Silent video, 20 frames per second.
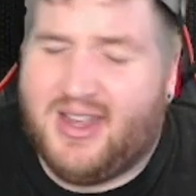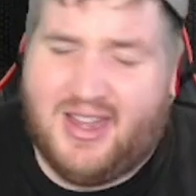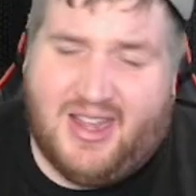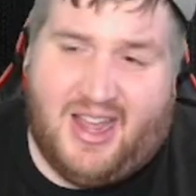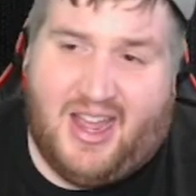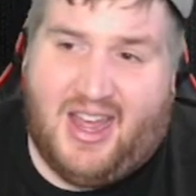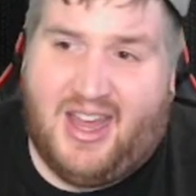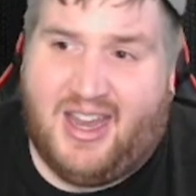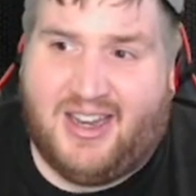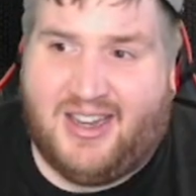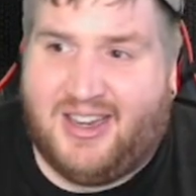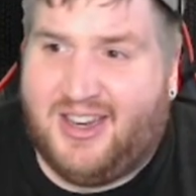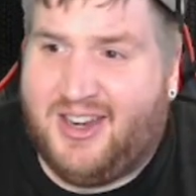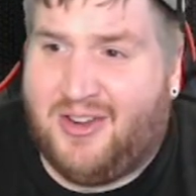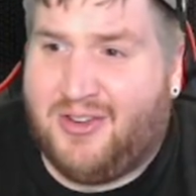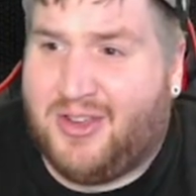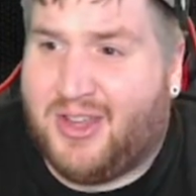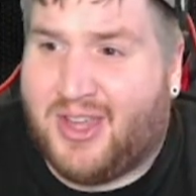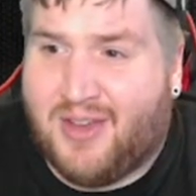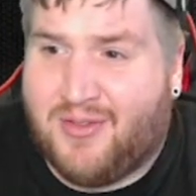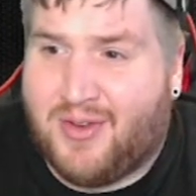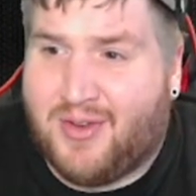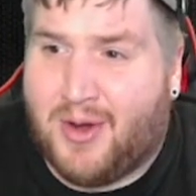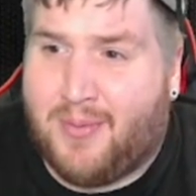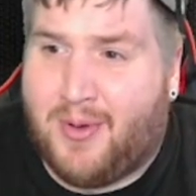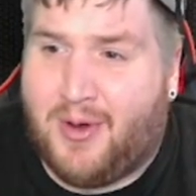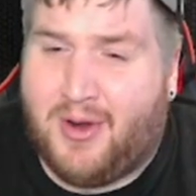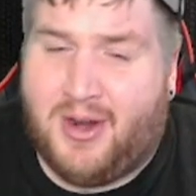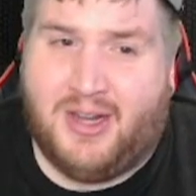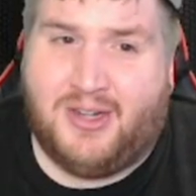and you know, you give your
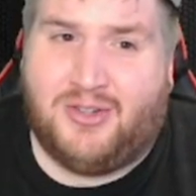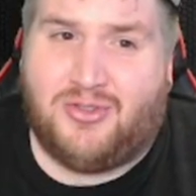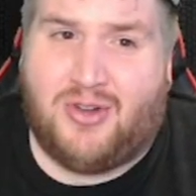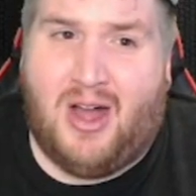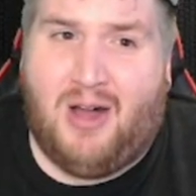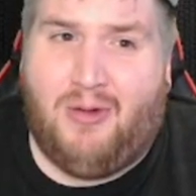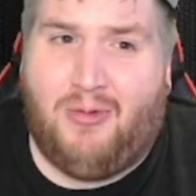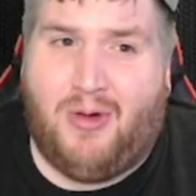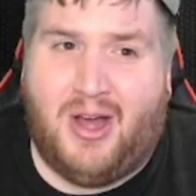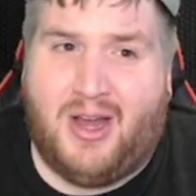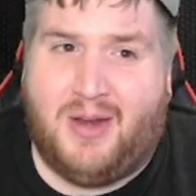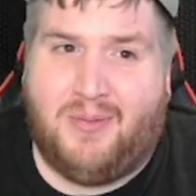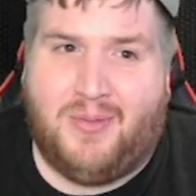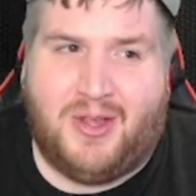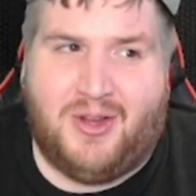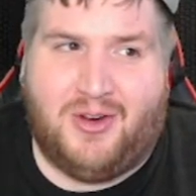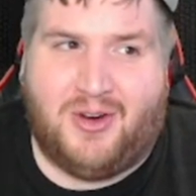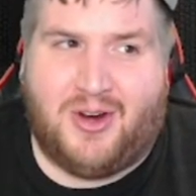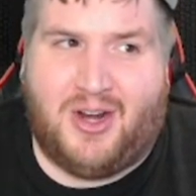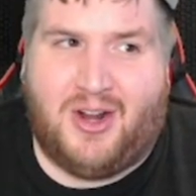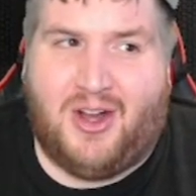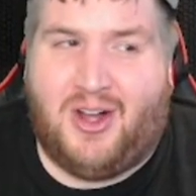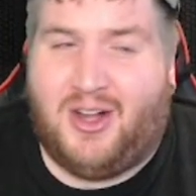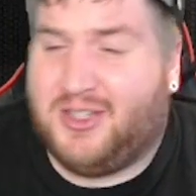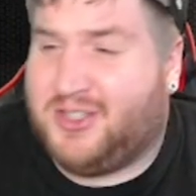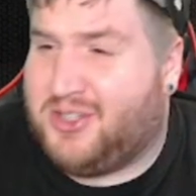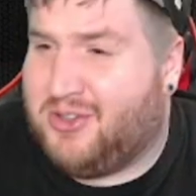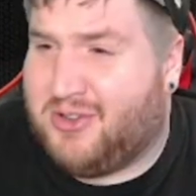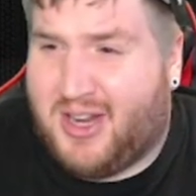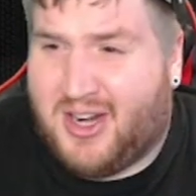opponent a draw 1, but you're gonna
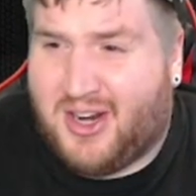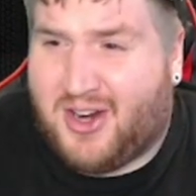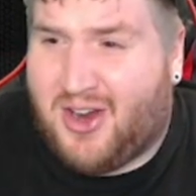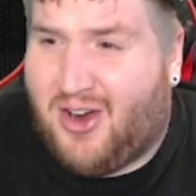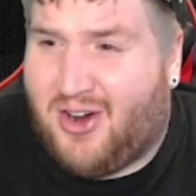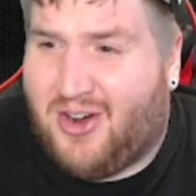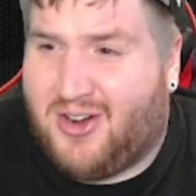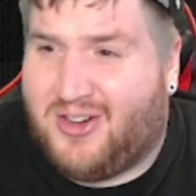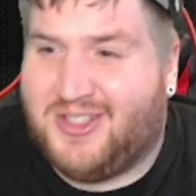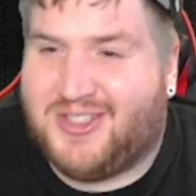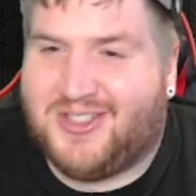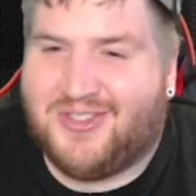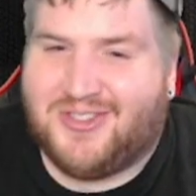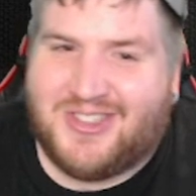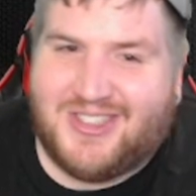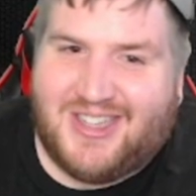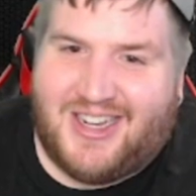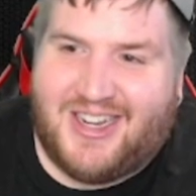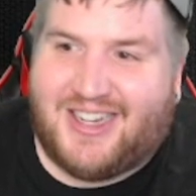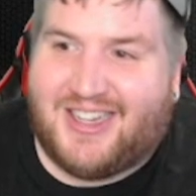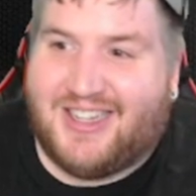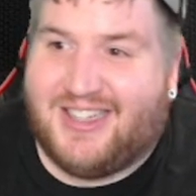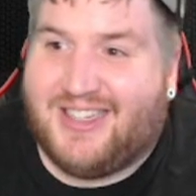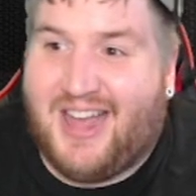also get a card, so it's like,